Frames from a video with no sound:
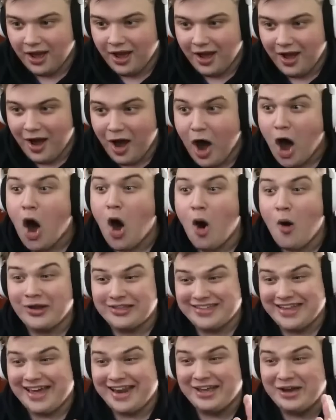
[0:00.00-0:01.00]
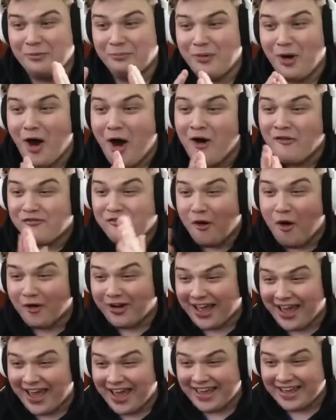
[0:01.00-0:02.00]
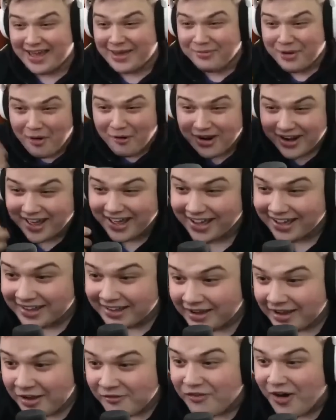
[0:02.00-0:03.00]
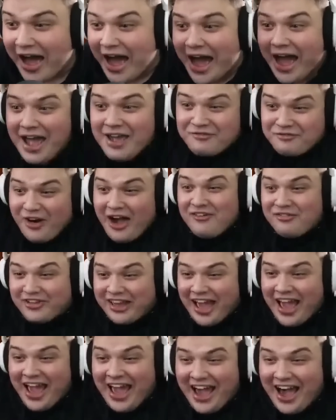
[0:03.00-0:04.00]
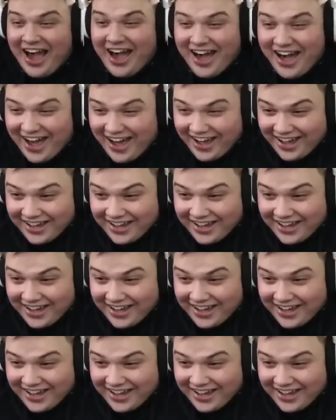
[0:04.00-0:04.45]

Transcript: Oh, it's adding up. Oh, 4k. Keep going. Five, 5k,